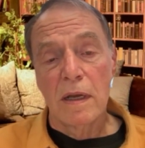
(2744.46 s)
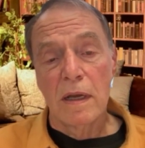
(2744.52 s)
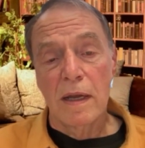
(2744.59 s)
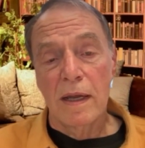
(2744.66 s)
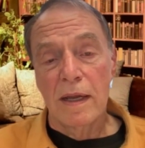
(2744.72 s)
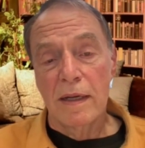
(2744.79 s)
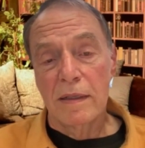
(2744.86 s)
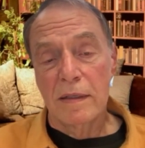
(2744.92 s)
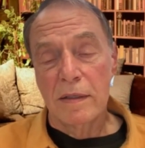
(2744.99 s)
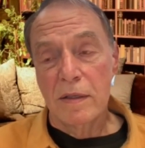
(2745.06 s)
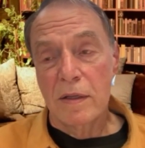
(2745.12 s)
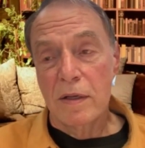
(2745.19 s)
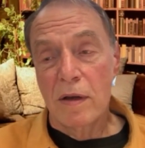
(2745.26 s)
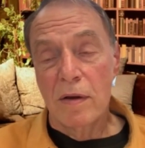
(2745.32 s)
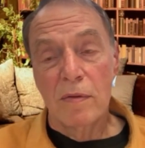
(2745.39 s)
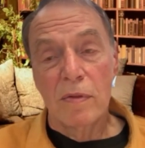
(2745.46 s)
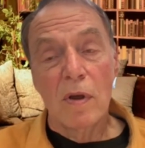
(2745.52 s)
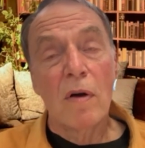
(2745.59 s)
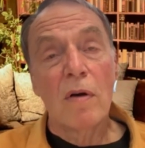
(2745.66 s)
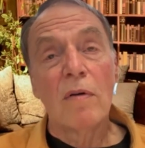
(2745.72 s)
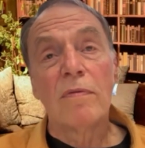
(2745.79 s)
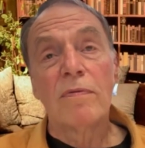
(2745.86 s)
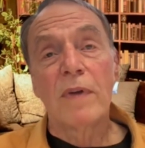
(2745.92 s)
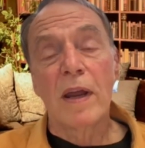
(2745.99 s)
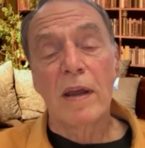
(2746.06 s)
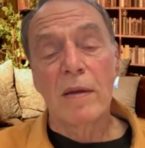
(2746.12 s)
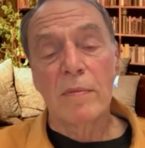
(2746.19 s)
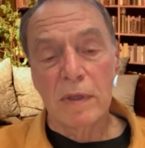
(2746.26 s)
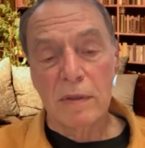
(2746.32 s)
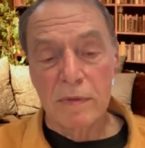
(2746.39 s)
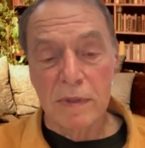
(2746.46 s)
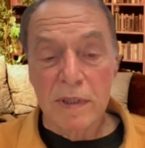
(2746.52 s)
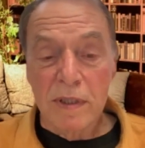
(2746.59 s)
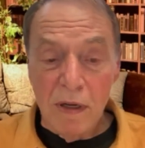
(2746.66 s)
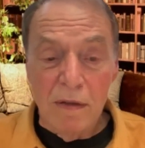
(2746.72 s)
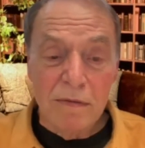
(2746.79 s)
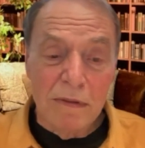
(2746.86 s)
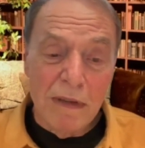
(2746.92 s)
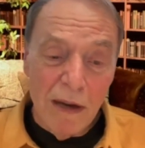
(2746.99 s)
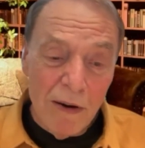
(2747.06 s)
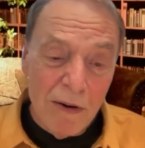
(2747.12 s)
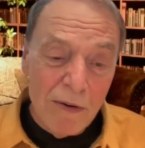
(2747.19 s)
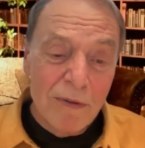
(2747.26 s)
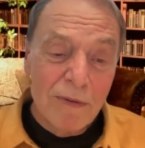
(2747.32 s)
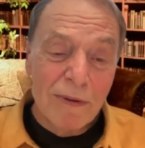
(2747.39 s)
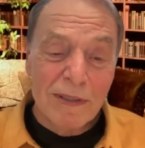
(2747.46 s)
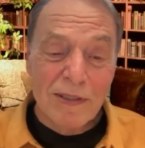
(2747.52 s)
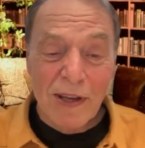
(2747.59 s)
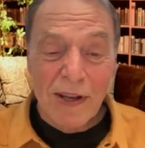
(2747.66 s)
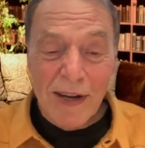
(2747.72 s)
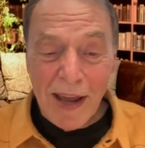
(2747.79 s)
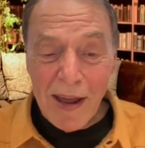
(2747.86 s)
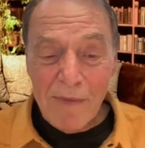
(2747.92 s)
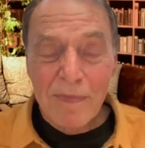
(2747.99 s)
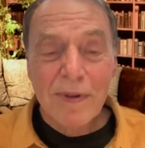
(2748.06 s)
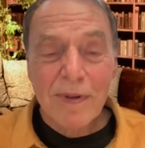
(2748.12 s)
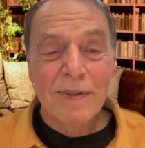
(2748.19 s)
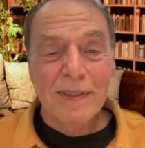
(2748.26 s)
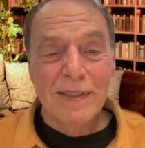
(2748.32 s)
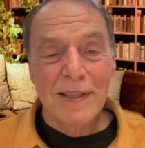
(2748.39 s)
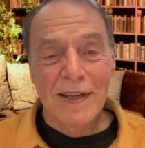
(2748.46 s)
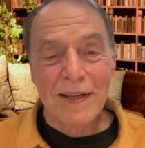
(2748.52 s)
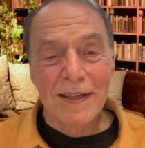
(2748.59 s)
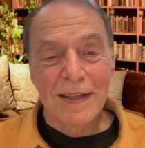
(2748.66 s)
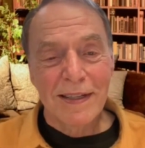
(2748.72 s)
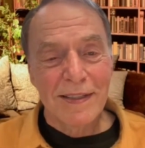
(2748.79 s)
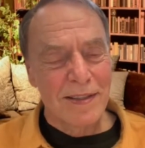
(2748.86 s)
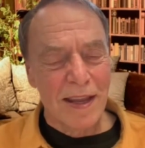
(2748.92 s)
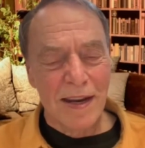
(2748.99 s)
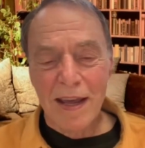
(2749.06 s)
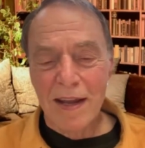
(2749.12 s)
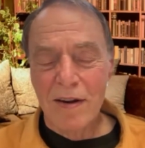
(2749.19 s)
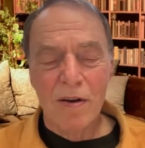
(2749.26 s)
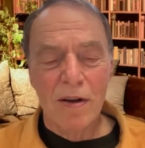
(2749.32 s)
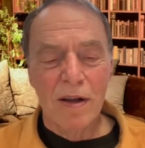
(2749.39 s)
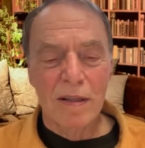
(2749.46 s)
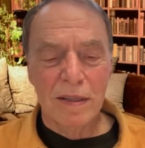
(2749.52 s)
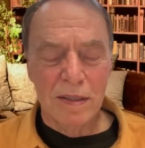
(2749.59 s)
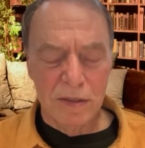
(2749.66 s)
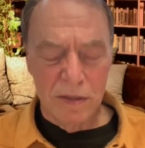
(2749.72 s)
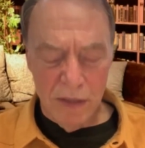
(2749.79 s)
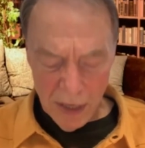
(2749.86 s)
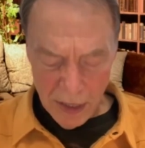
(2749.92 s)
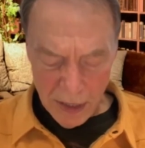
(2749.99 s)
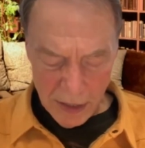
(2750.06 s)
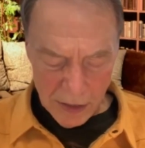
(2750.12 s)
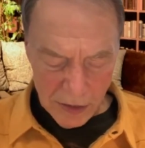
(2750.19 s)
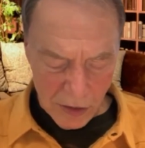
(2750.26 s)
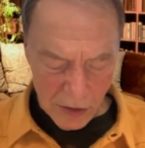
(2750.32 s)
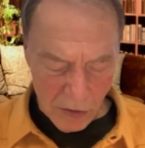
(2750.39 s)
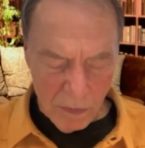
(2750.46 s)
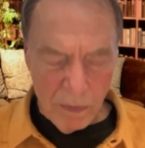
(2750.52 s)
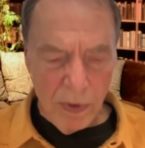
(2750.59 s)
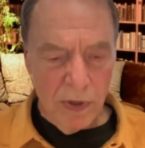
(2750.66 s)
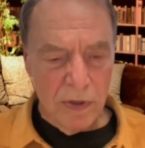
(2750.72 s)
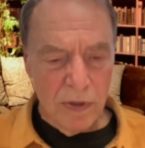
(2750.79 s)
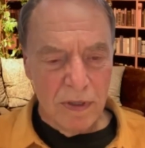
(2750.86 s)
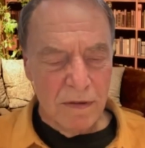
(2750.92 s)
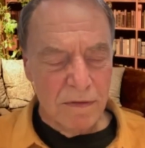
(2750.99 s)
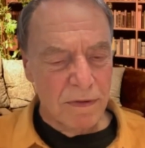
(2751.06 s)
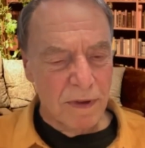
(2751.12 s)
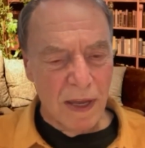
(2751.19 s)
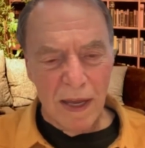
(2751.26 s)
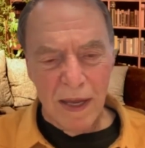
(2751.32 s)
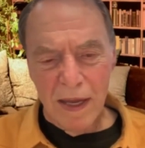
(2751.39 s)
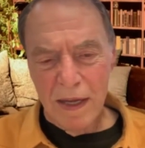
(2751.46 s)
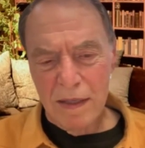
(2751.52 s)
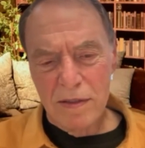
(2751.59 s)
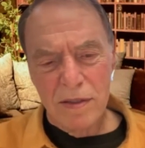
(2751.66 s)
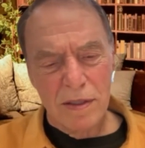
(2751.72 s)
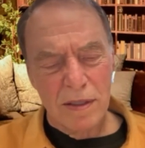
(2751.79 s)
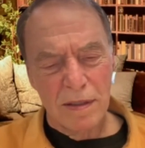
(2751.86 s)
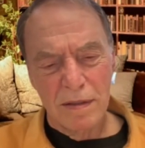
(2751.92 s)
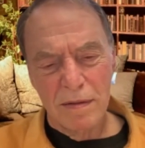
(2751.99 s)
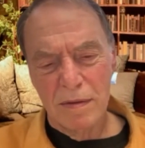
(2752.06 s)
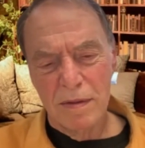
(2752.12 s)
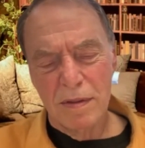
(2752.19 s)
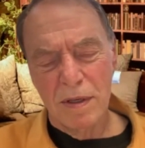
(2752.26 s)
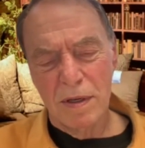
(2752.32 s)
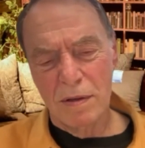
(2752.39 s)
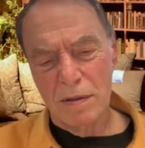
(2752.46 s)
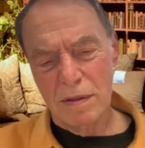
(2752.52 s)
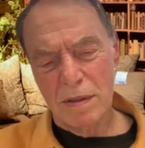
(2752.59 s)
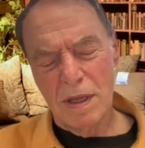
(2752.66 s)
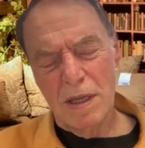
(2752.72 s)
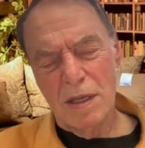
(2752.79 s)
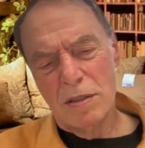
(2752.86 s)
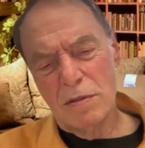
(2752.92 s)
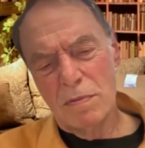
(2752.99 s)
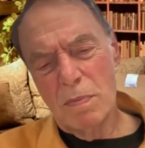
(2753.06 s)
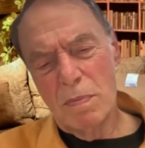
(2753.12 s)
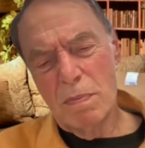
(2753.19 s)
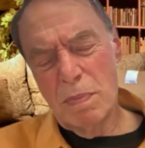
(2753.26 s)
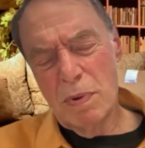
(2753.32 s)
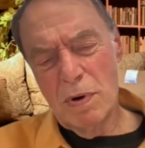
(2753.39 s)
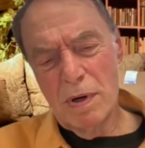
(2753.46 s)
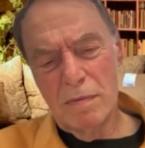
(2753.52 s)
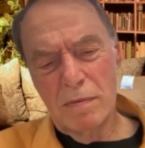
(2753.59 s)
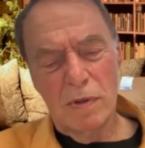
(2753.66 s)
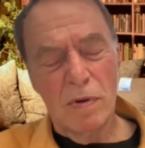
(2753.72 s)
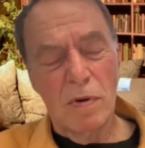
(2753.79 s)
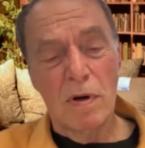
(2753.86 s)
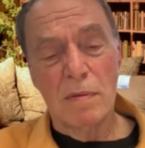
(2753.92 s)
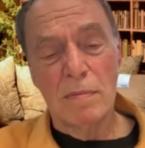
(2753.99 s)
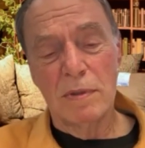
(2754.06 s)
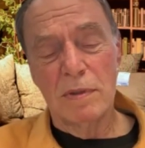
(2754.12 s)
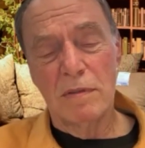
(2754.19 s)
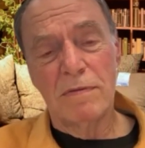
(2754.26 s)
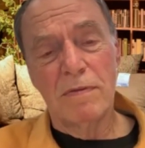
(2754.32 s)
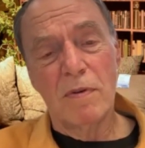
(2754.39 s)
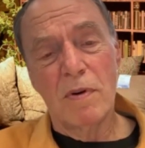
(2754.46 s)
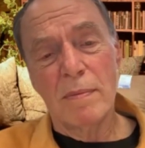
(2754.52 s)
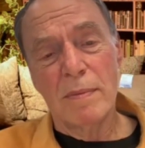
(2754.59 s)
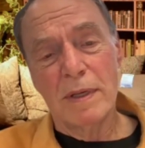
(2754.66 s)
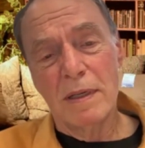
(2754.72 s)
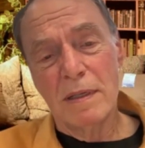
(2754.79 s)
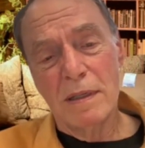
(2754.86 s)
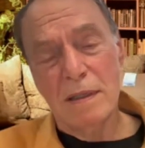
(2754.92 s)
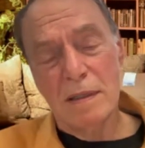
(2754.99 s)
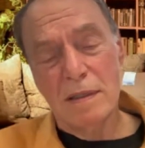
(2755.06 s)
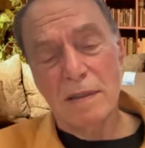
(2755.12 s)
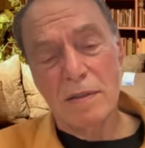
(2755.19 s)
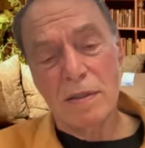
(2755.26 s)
And, the whole family was, oh no, what's going to happen? Because they'd had all these, birth defects and, kids born with horrible deformities.